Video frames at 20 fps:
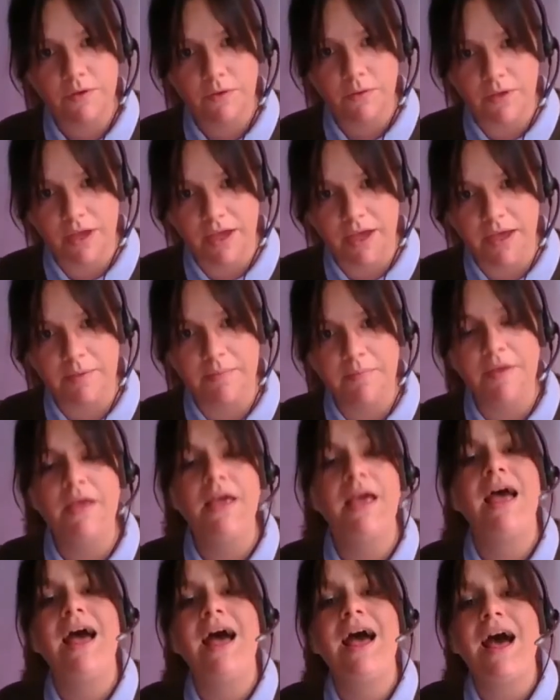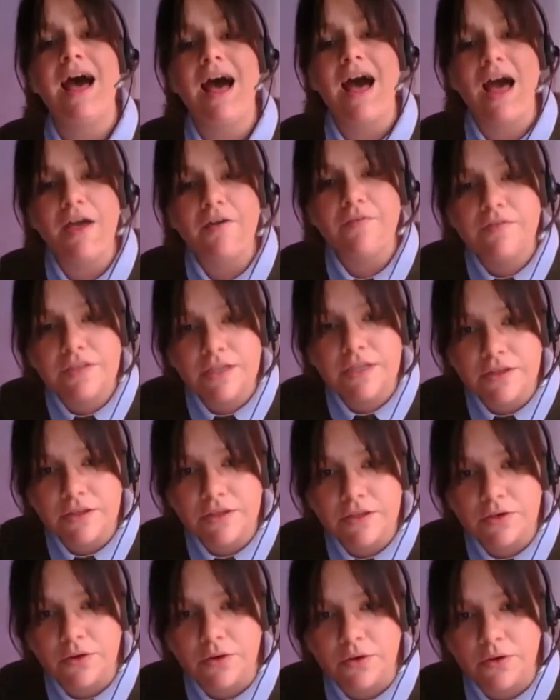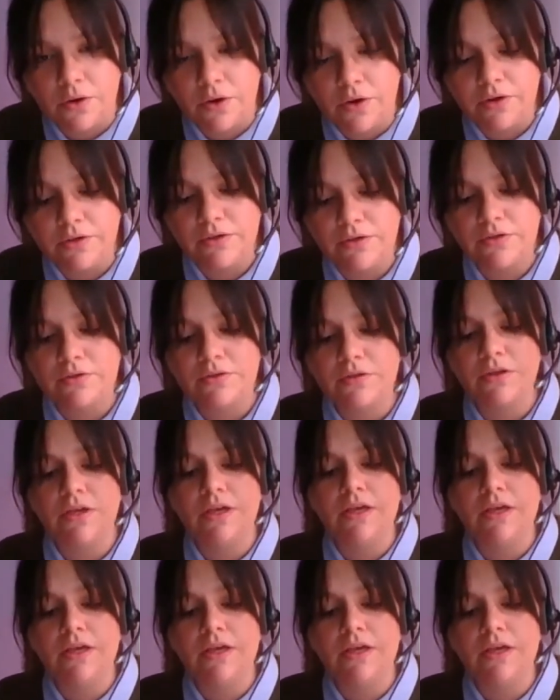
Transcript: Okay, I've done a course